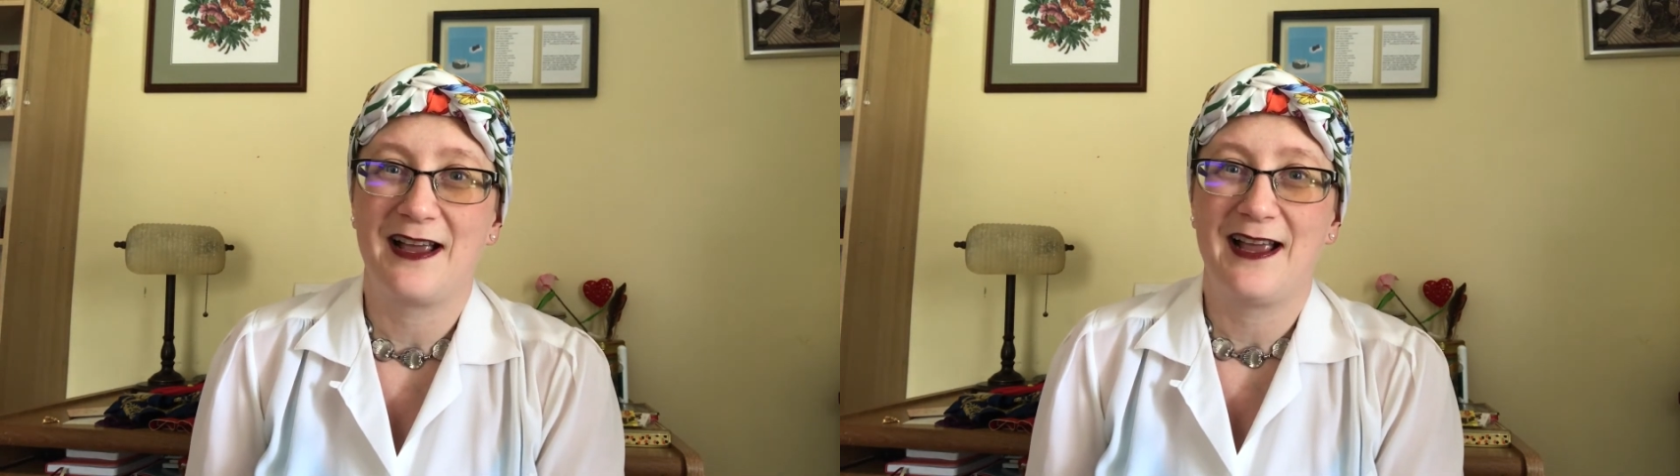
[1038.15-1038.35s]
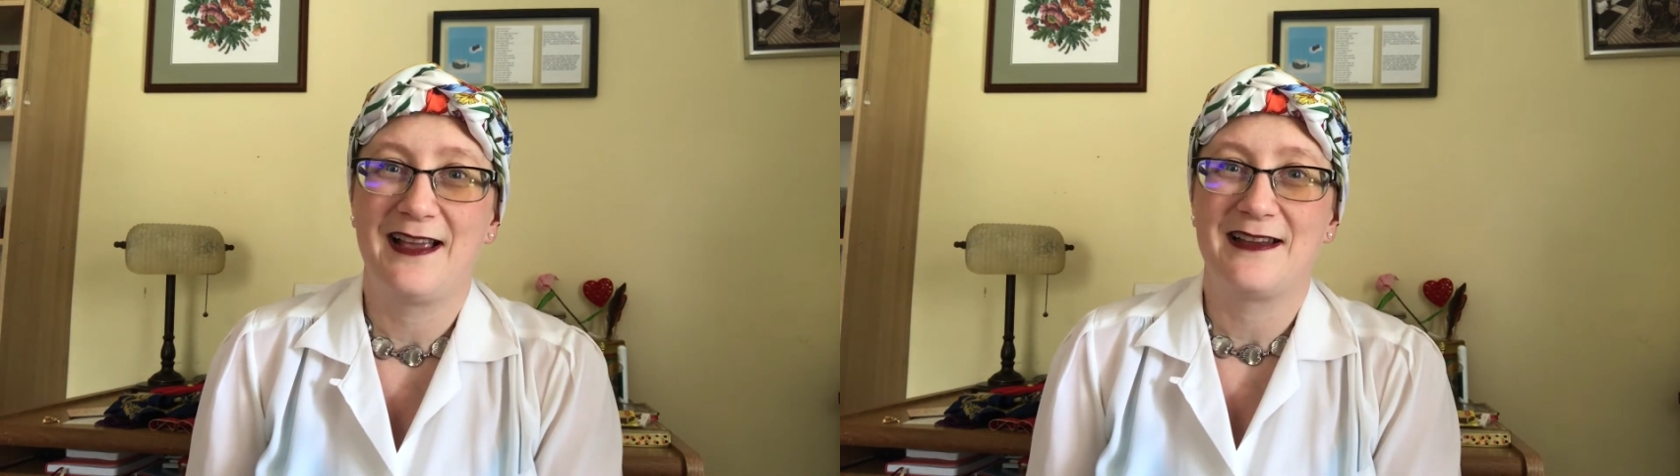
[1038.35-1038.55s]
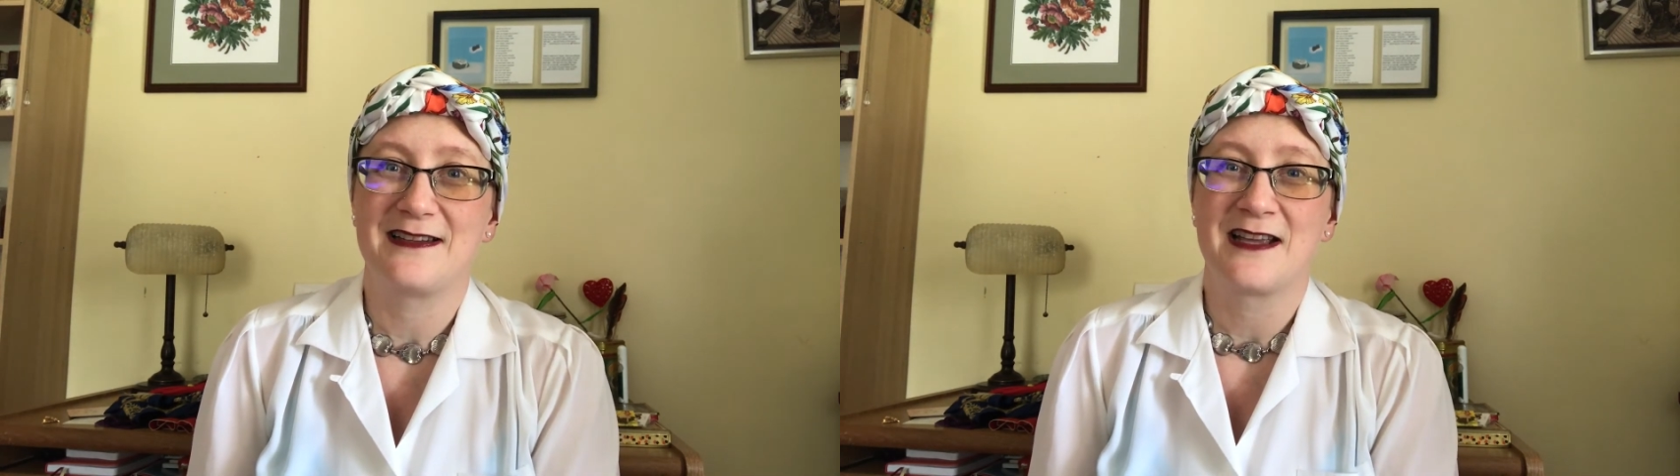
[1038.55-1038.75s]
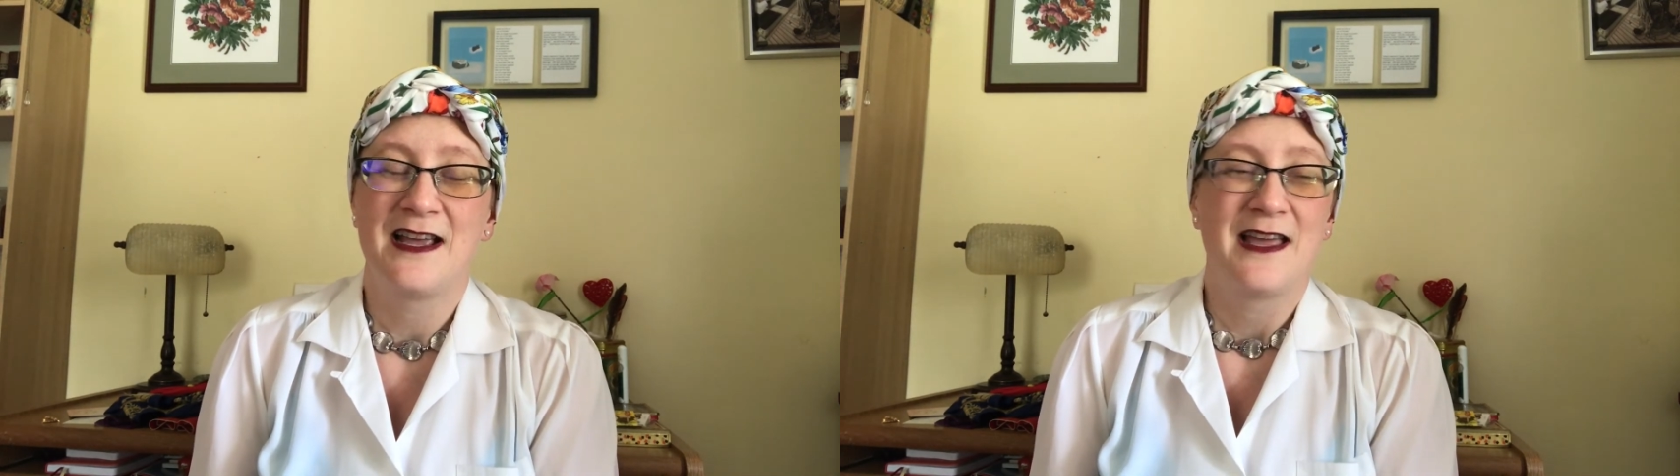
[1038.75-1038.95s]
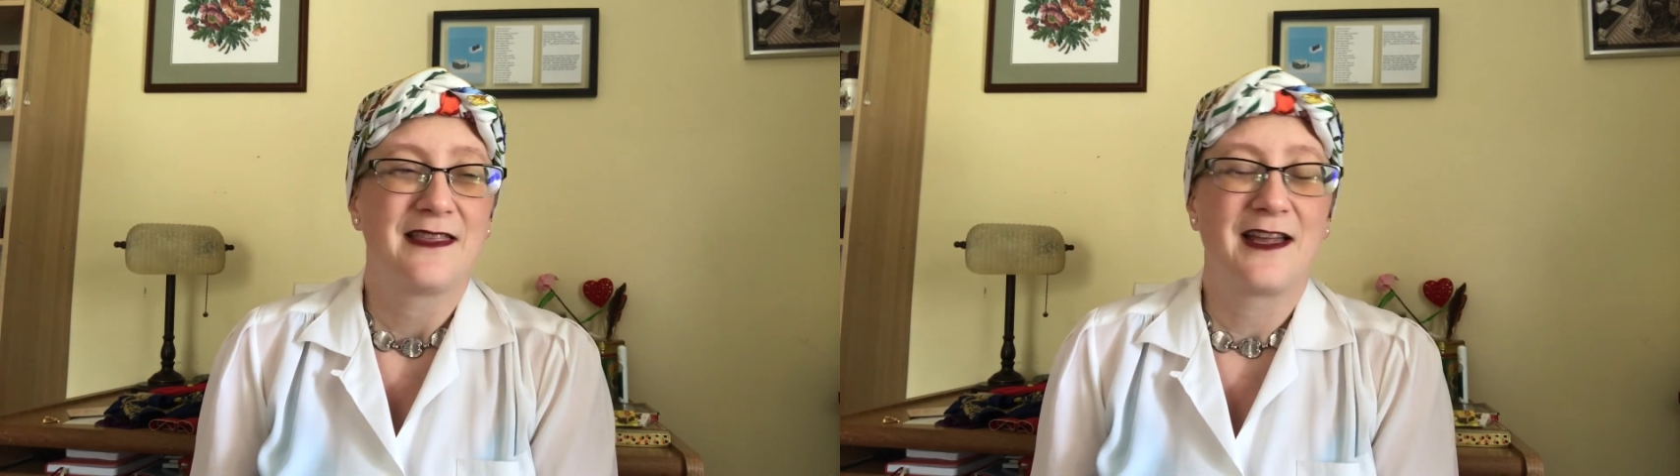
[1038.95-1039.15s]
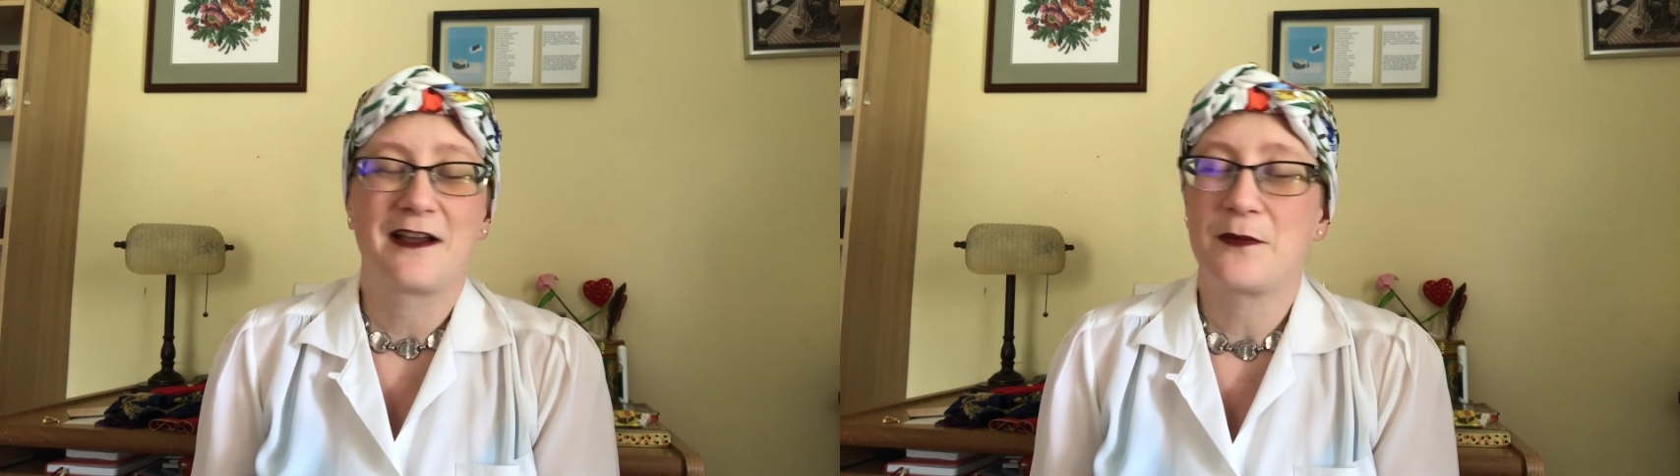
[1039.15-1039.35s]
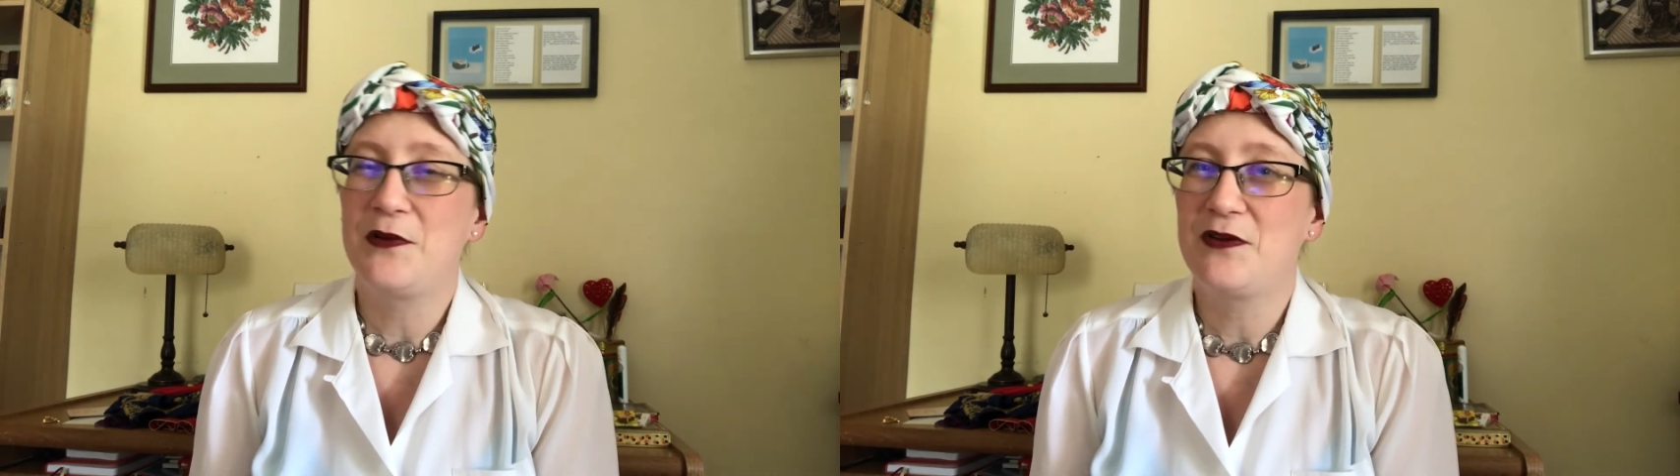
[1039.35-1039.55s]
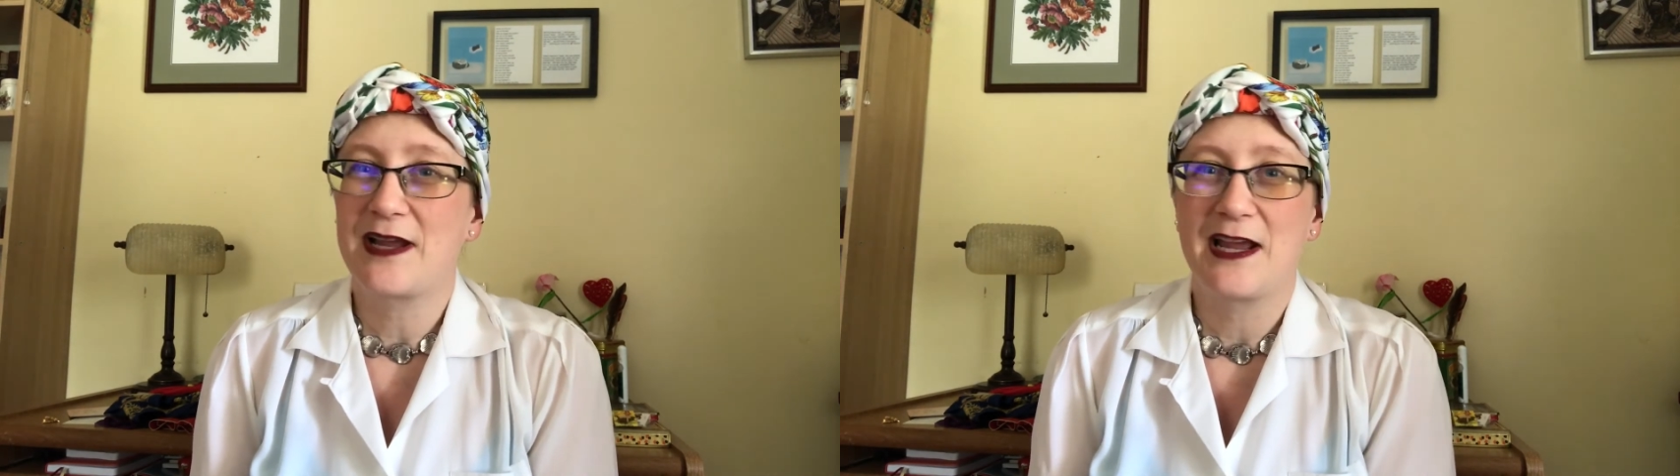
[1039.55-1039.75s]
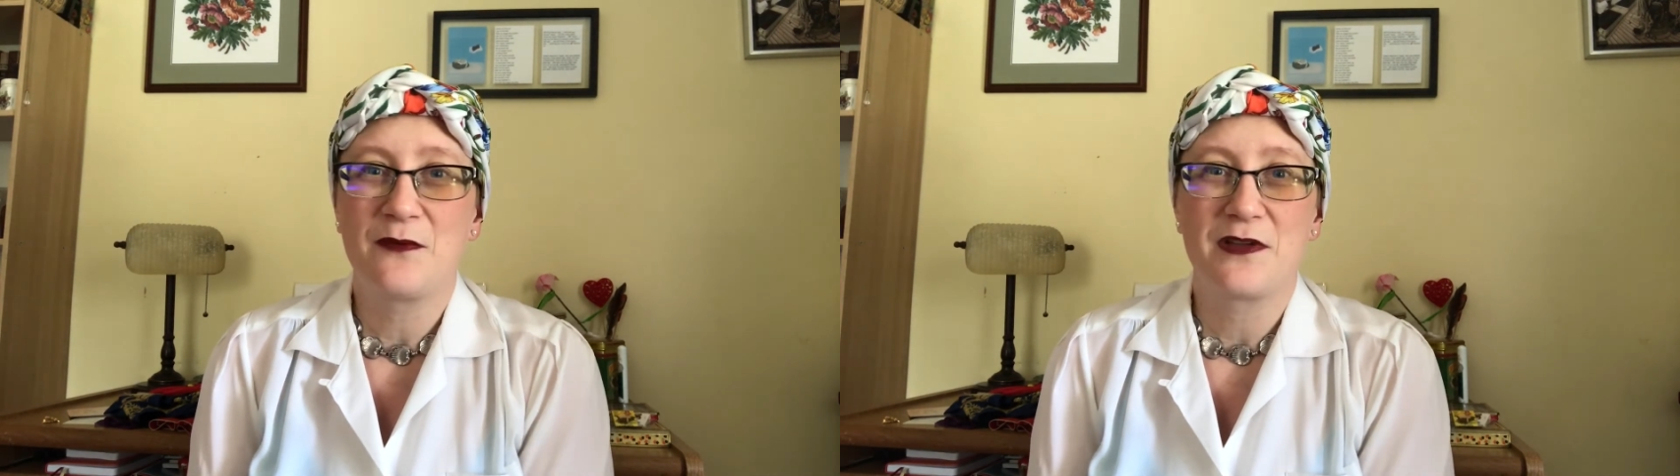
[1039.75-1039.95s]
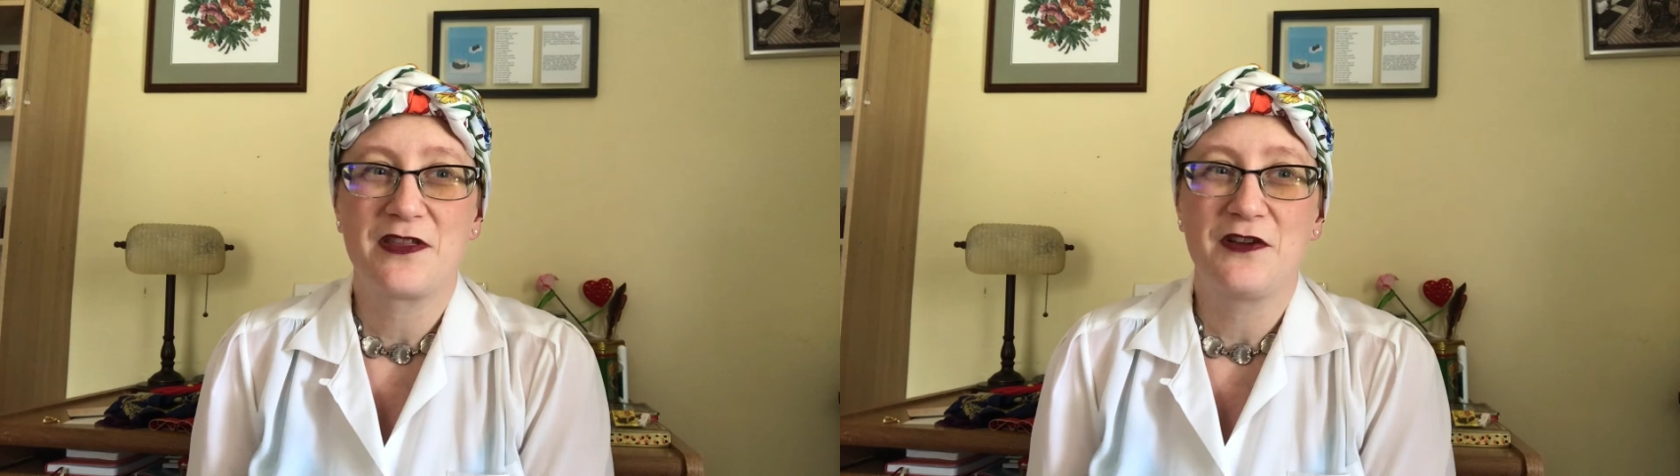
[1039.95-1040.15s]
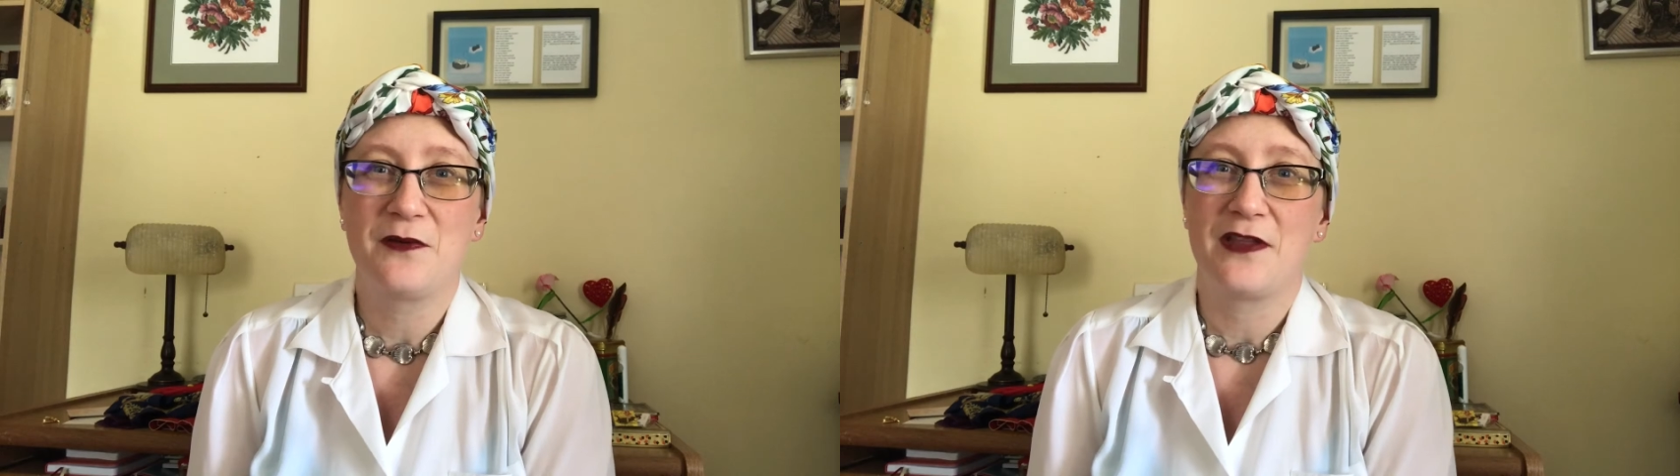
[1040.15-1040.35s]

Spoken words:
And they communicate with you,